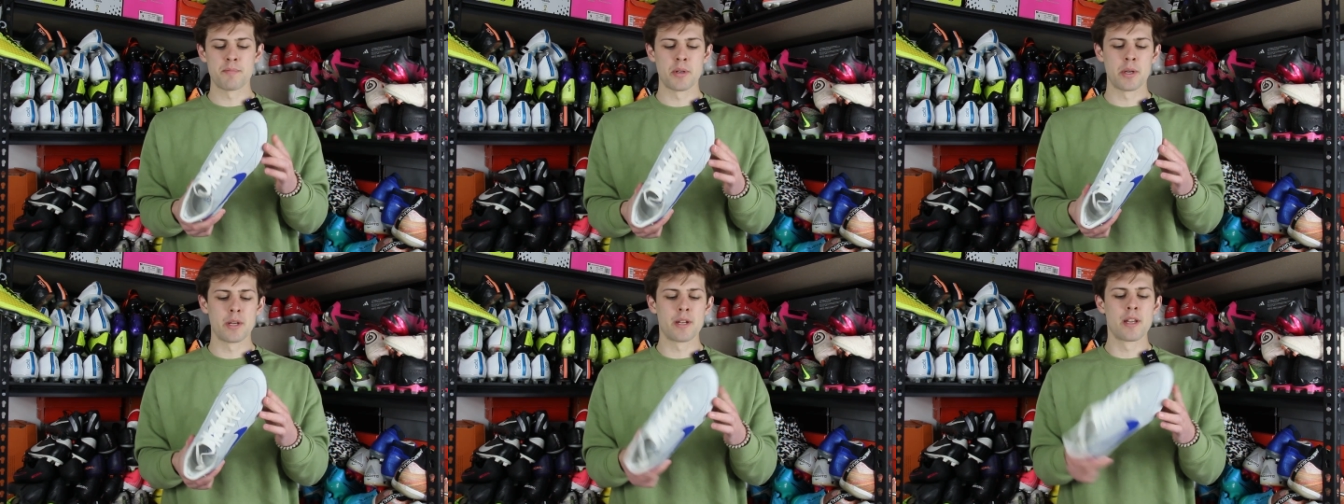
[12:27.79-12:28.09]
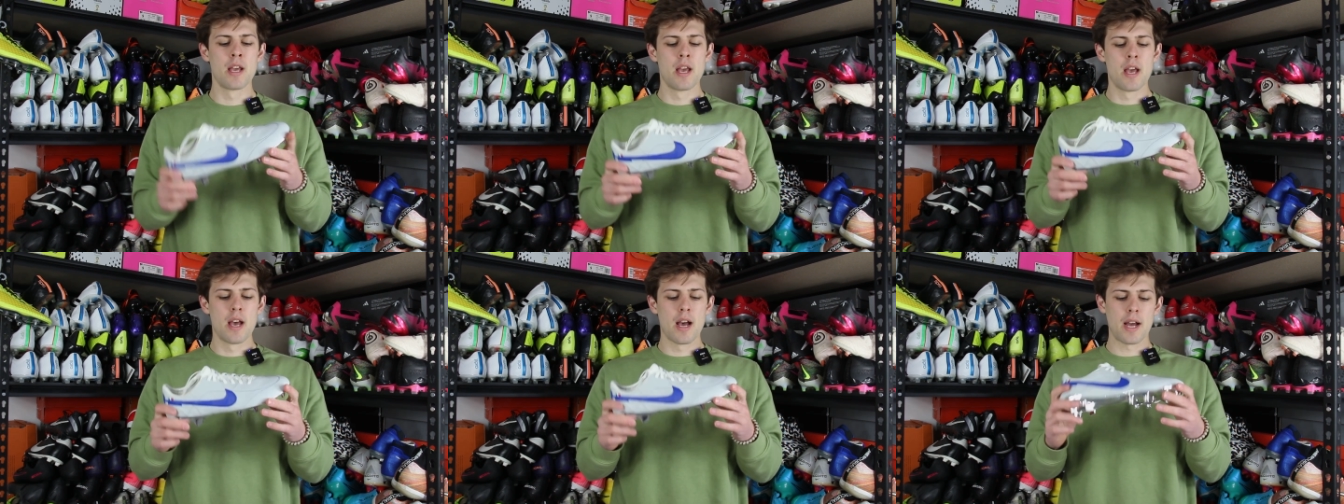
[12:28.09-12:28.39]

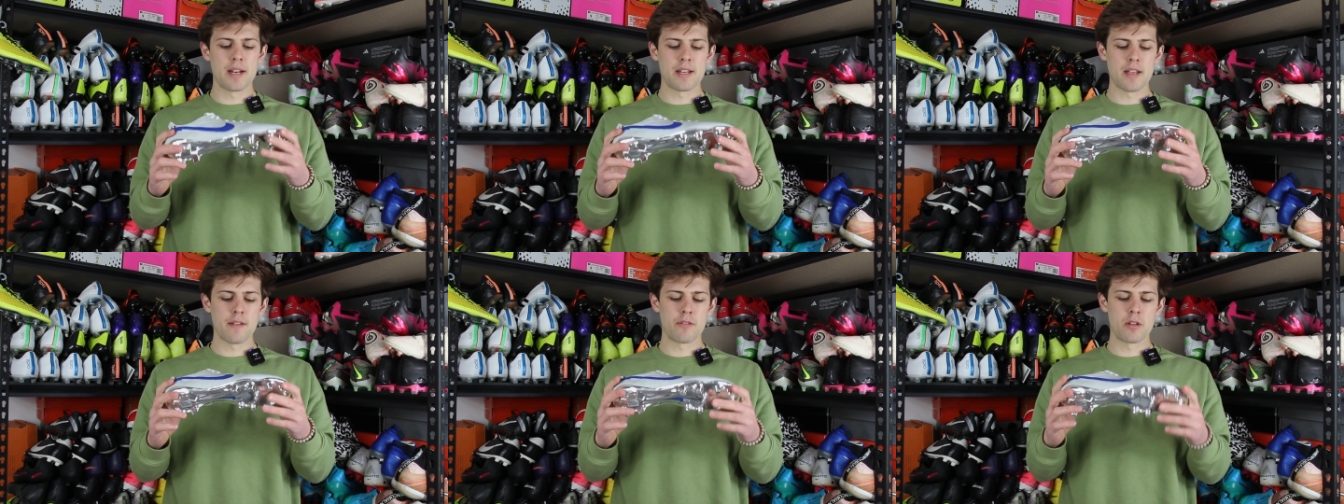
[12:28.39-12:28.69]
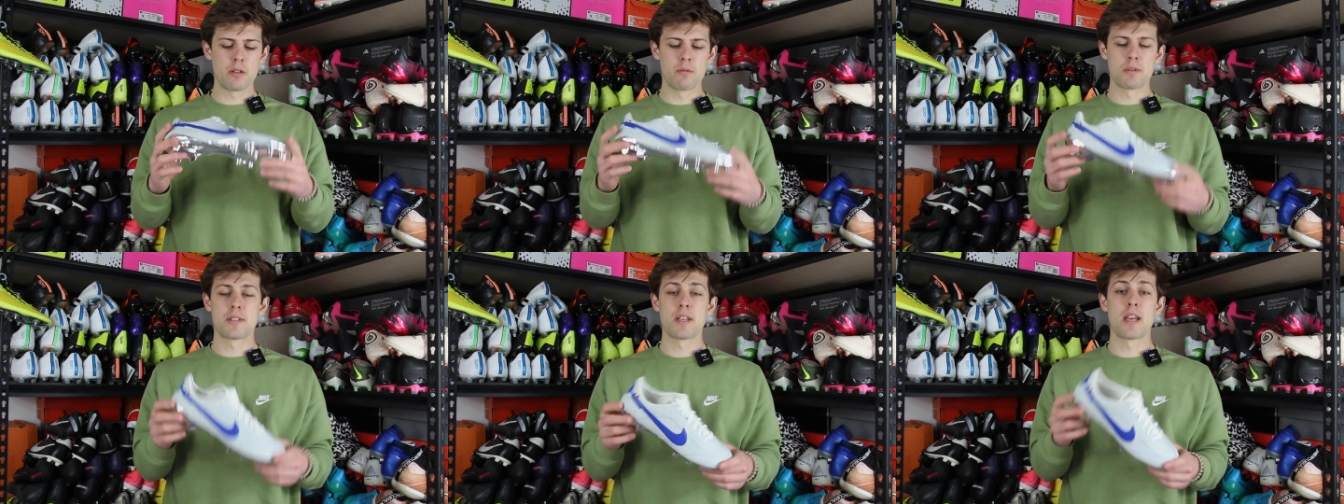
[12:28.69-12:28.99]
but I
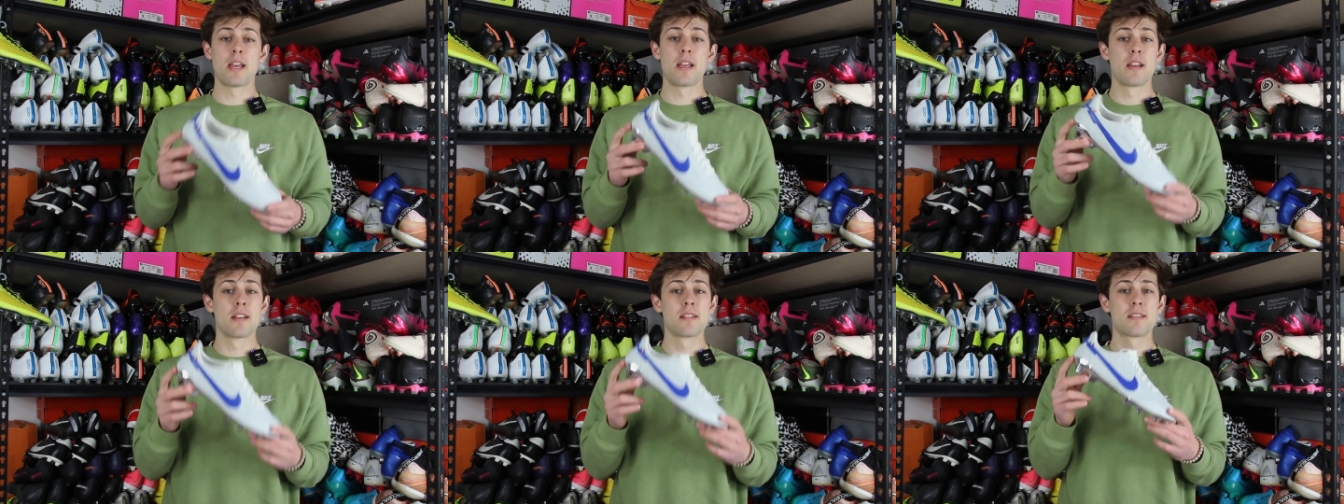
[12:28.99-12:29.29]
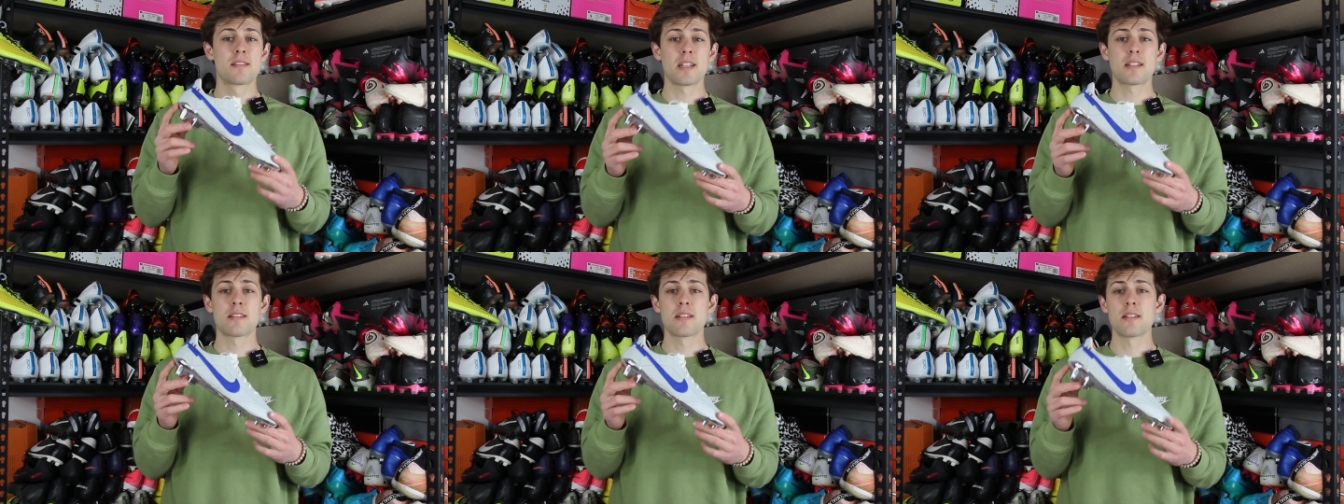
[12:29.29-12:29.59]
definitely would say
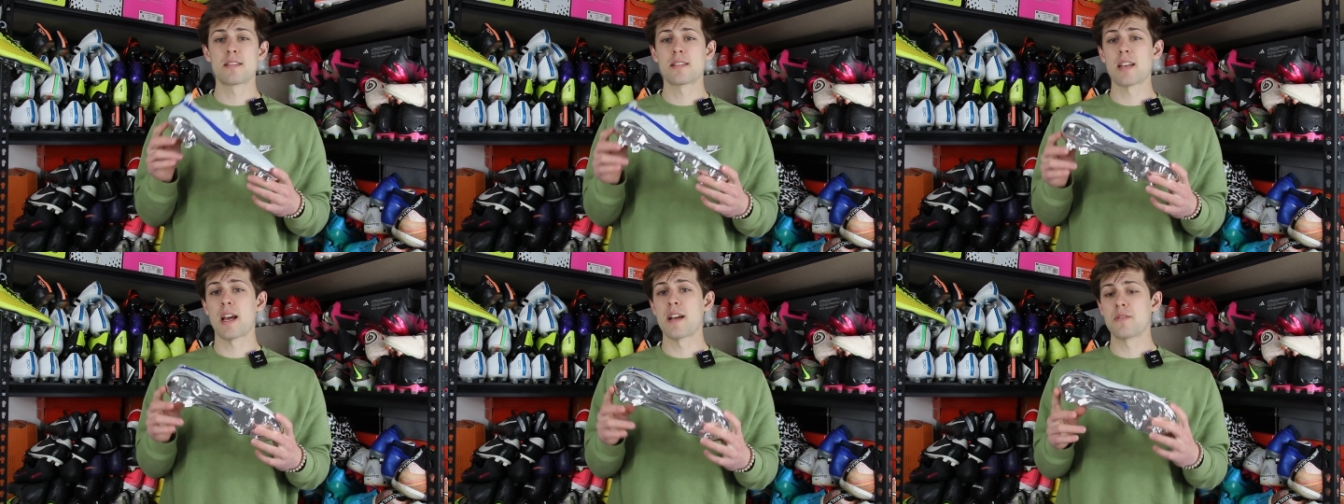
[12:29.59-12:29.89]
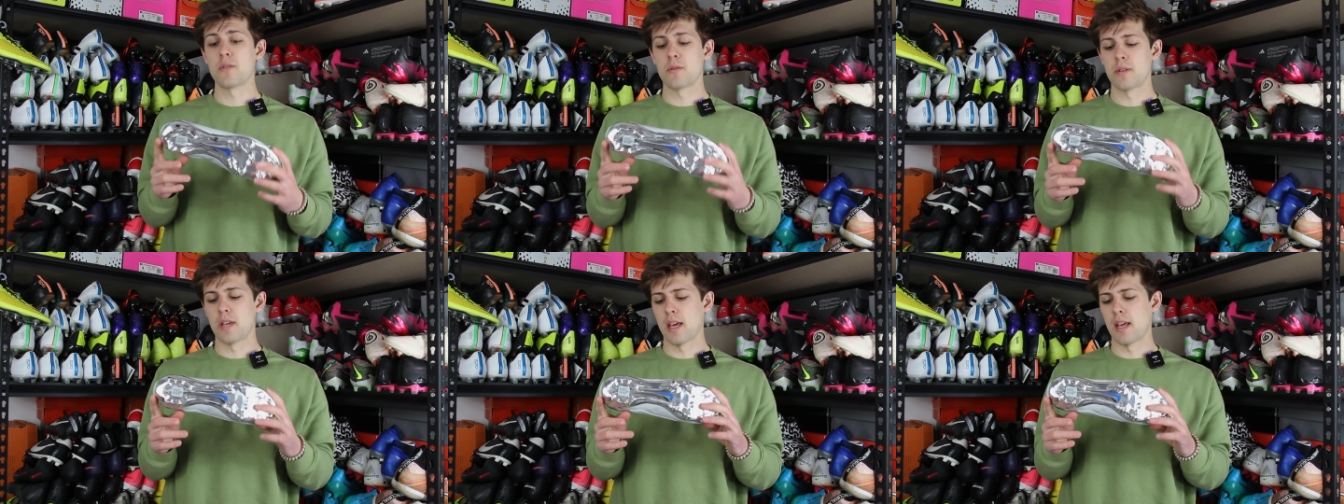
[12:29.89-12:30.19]
stick to the
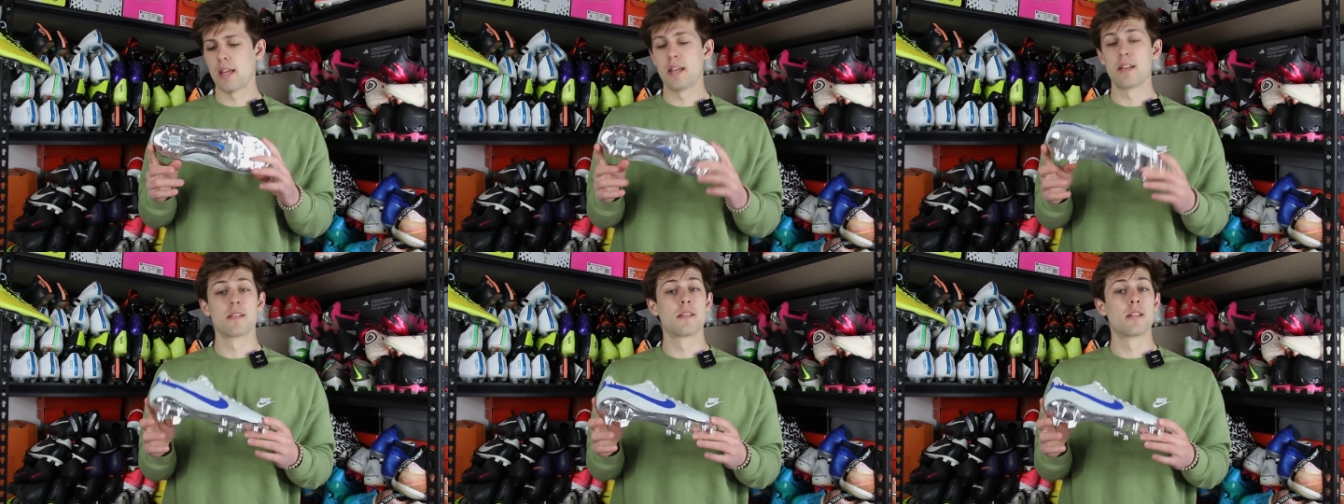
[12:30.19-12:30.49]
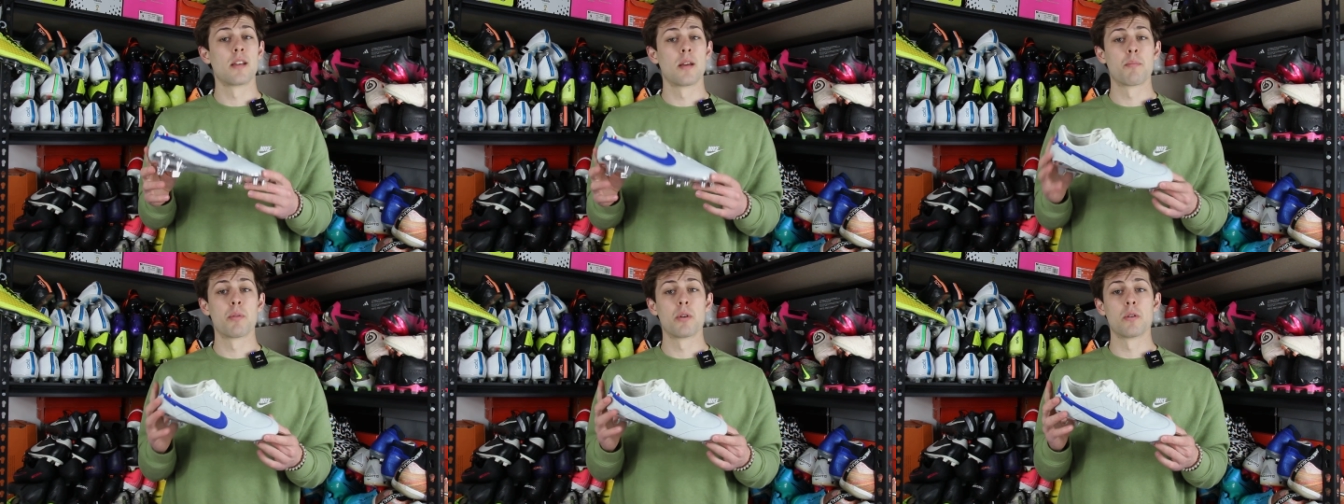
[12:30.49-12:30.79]
size you get in
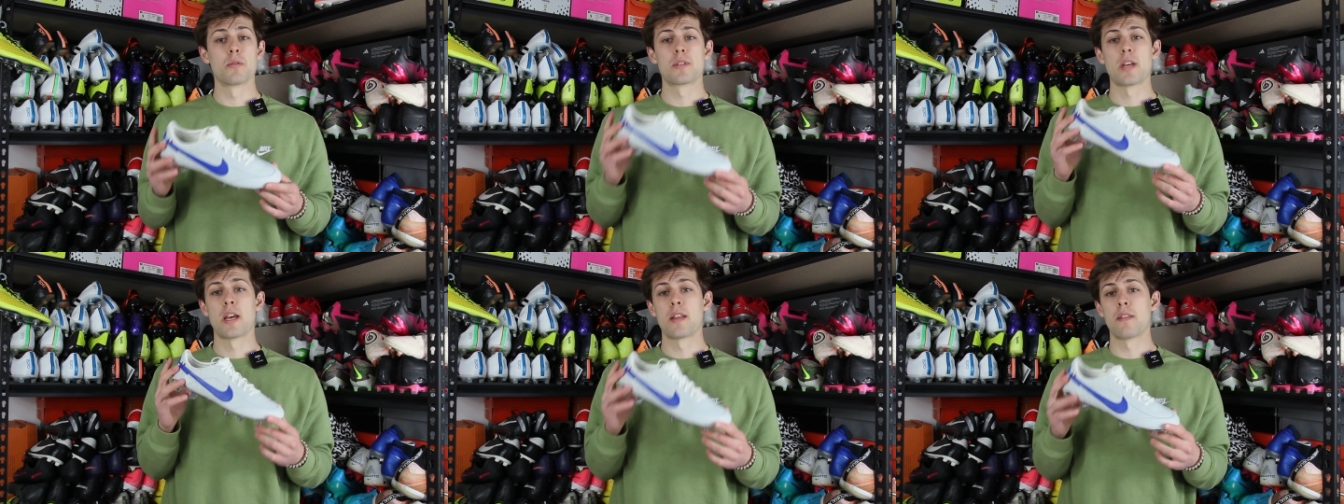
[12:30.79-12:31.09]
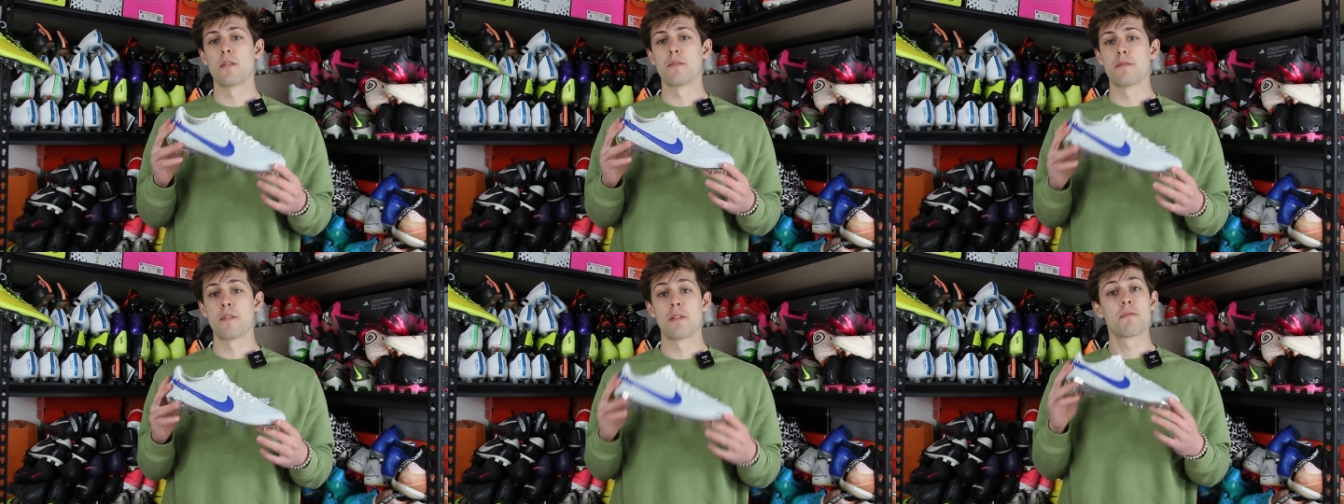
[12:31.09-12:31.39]
Tiempos
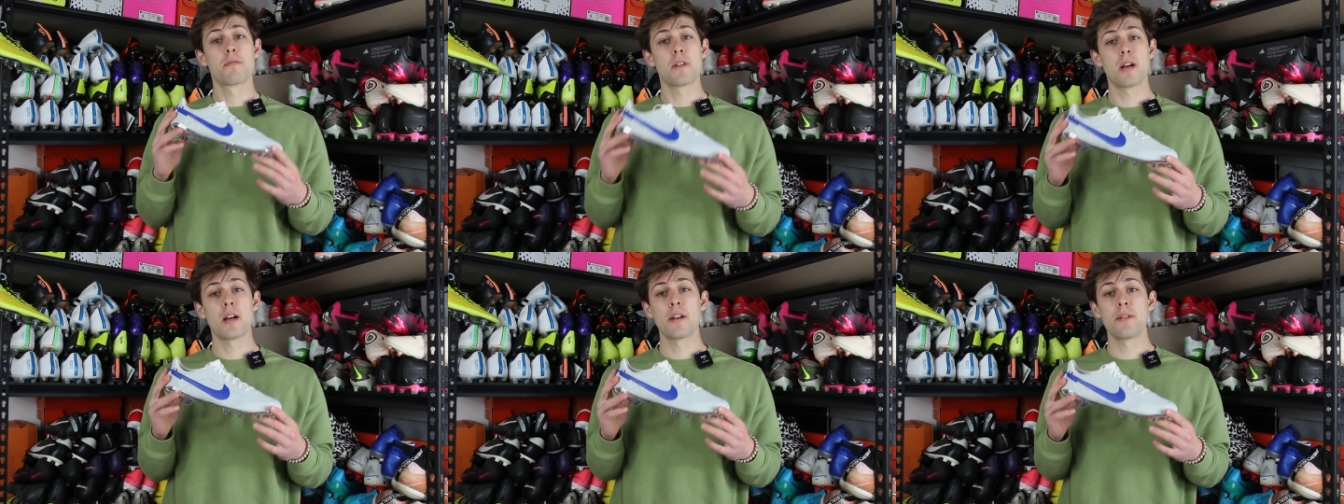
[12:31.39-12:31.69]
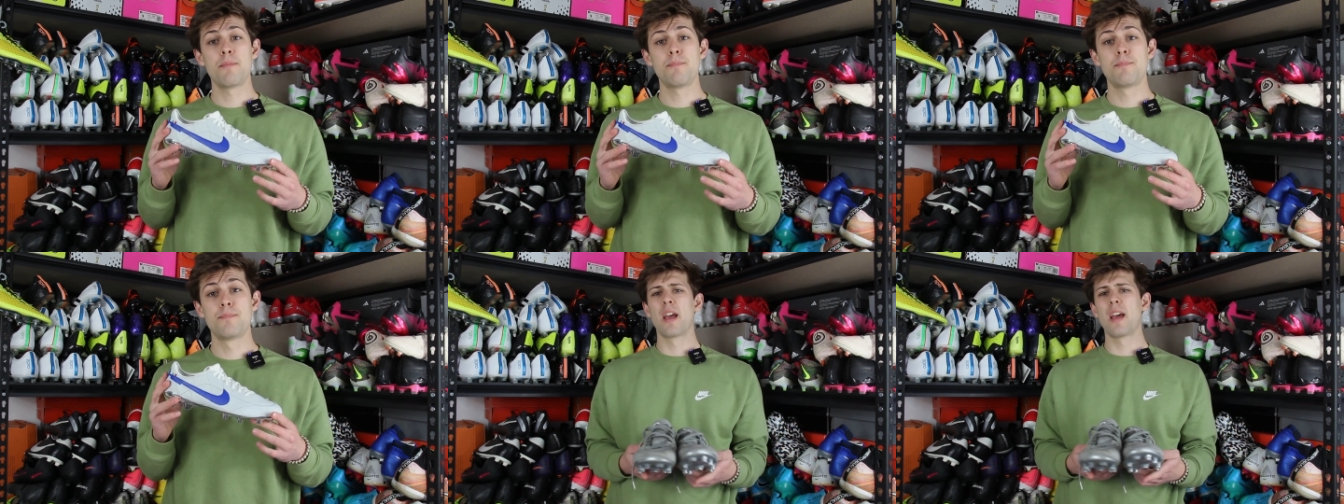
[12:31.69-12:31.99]
and they'll fit
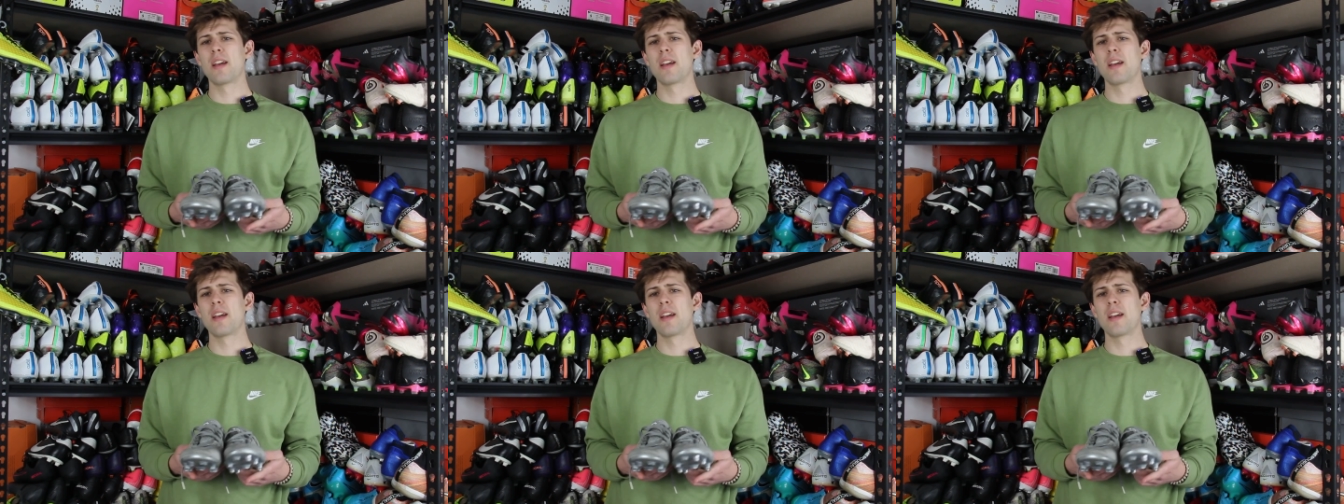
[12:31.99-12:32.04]
fine.